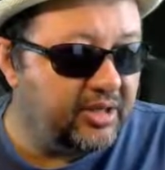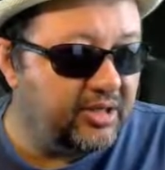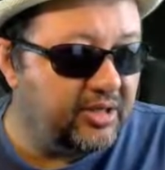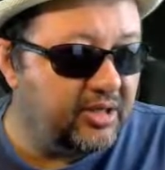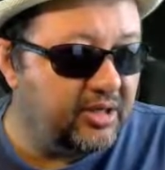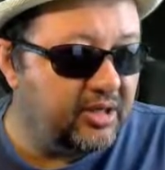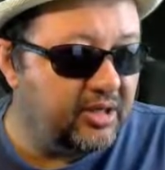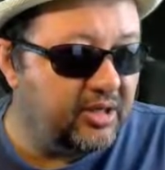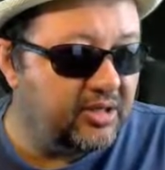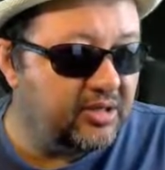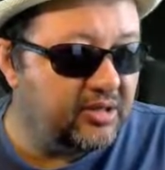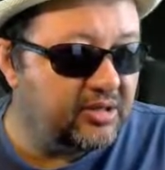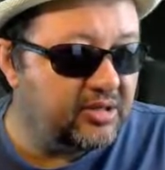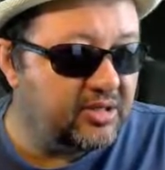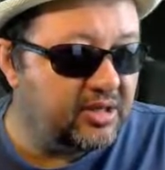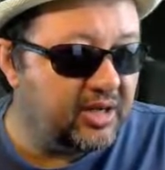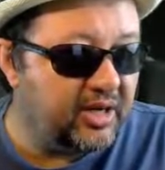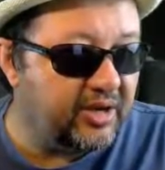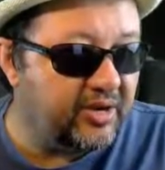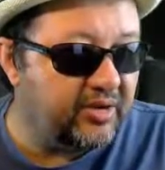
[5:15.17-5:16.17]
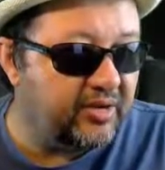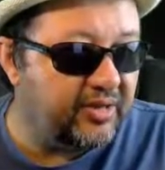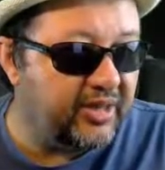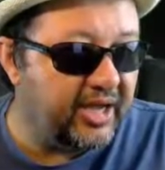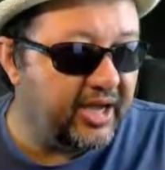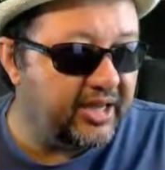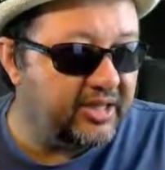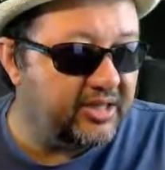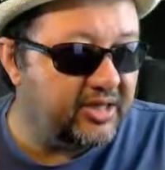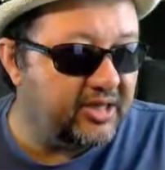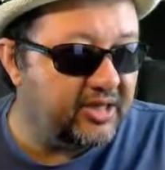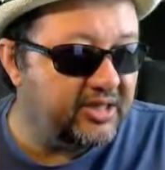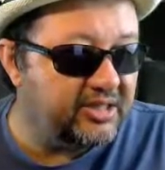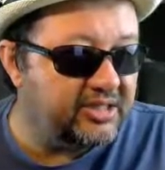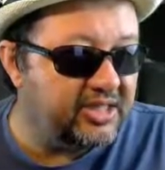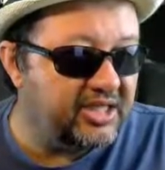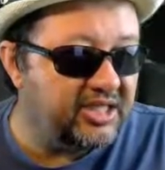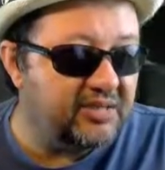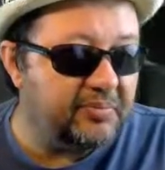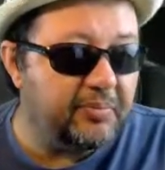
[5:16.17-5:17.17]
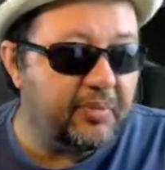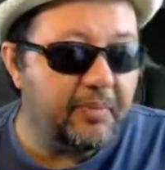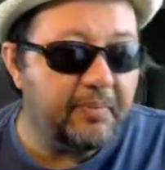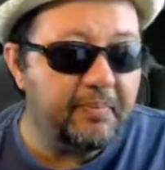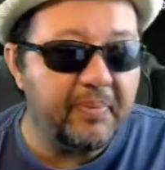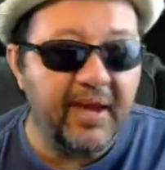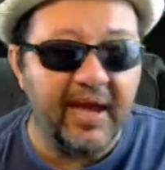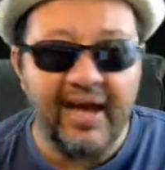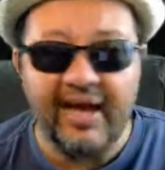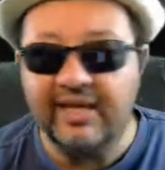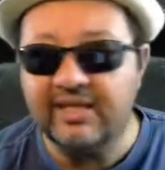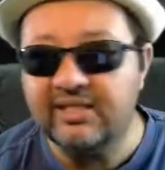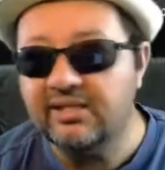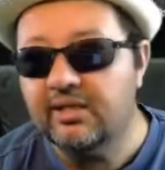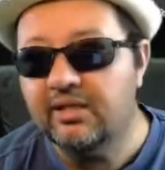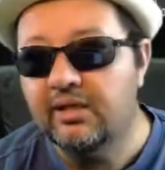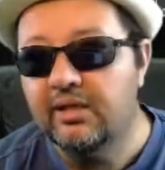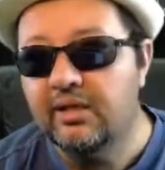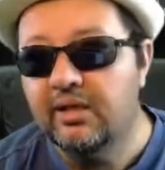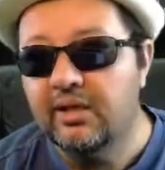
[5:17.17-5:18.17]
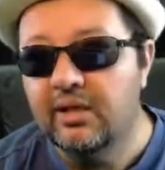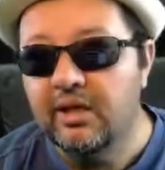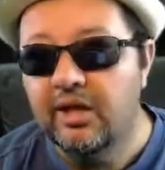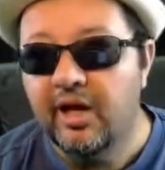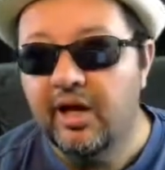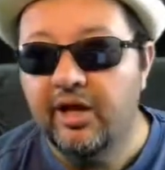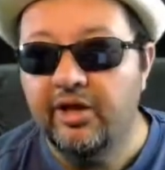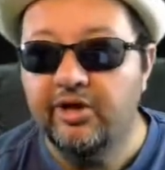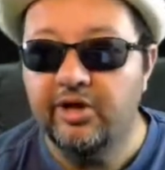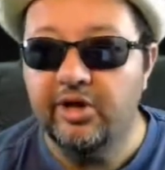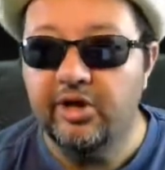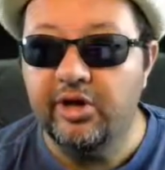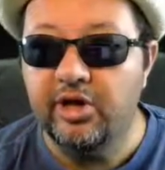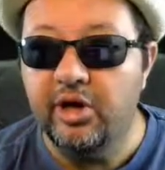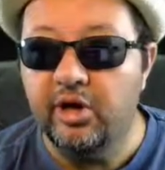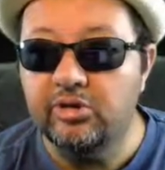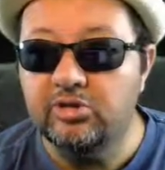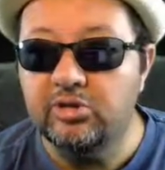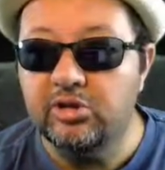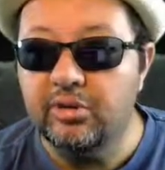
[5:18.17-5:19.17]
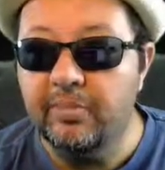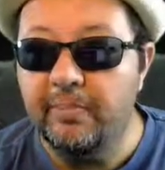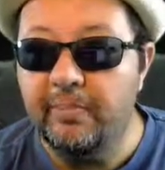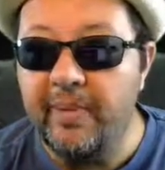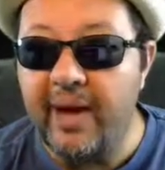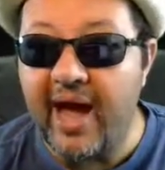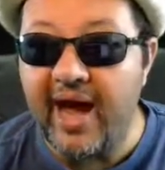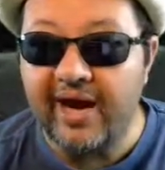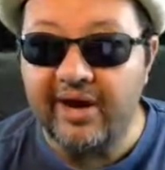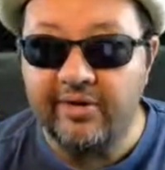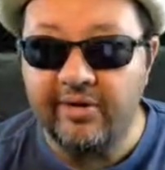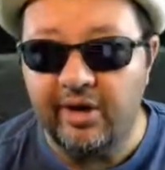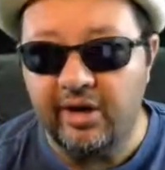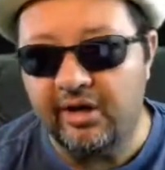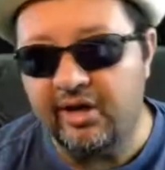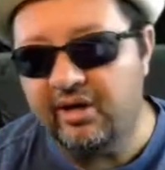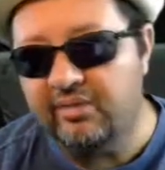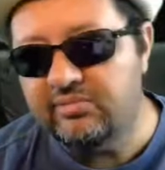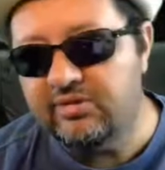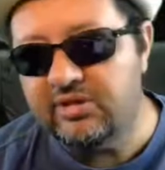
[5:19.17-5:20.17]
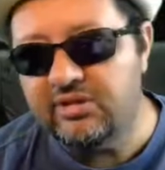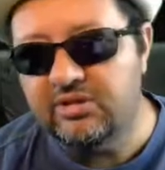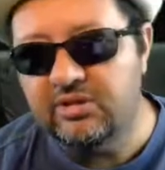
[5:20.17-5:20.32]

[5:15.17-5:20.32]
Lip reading: right? And you're gonna click on that, you're gonna take the pipette, and you're gonna go to the background.